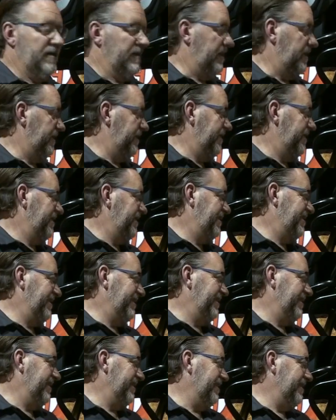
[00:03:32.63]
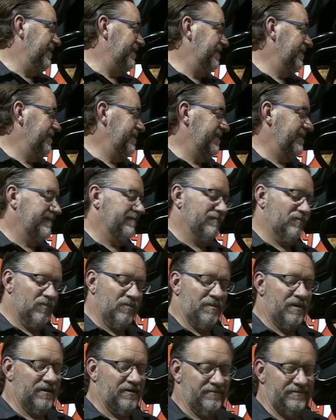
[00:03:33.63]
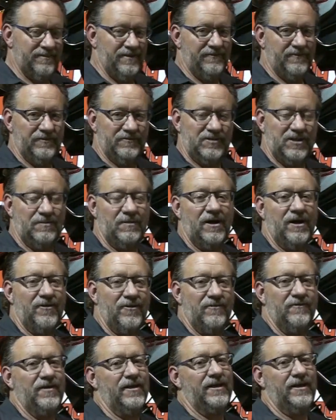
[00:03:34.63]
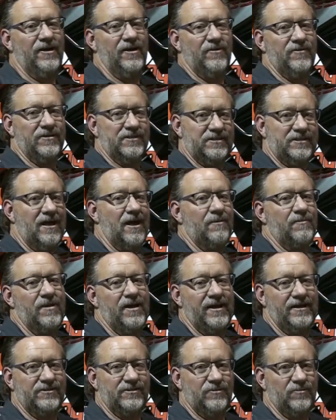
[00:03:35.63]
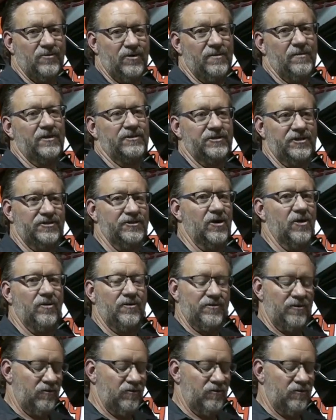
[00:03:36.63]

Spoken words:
If you've seen my other video, the stock pegs are pretty much a joke.